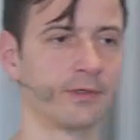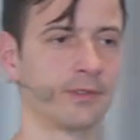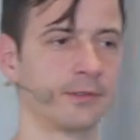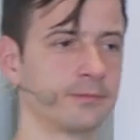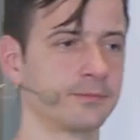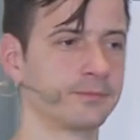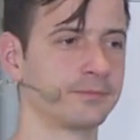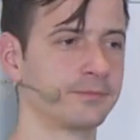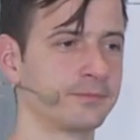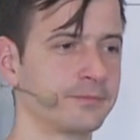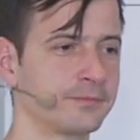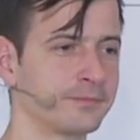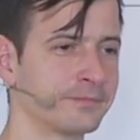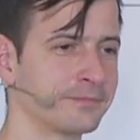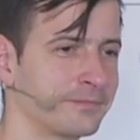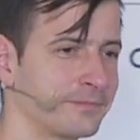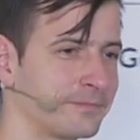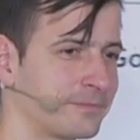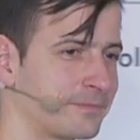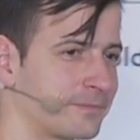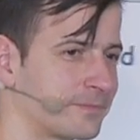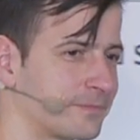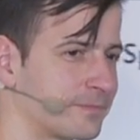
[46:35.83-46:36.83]

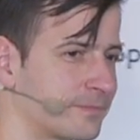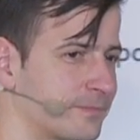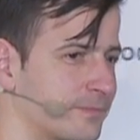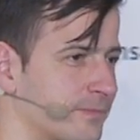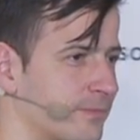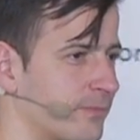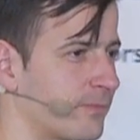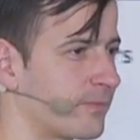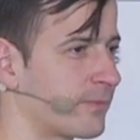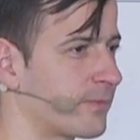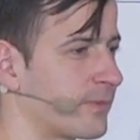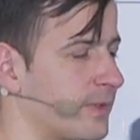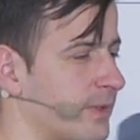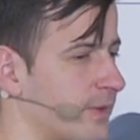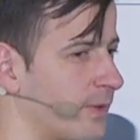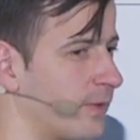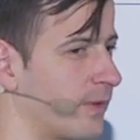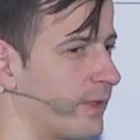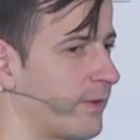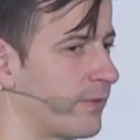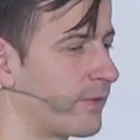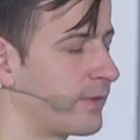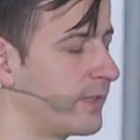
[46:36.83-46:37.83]
You
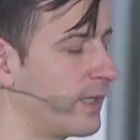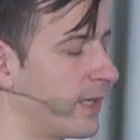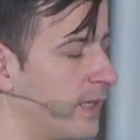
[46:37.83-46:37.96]
don't have the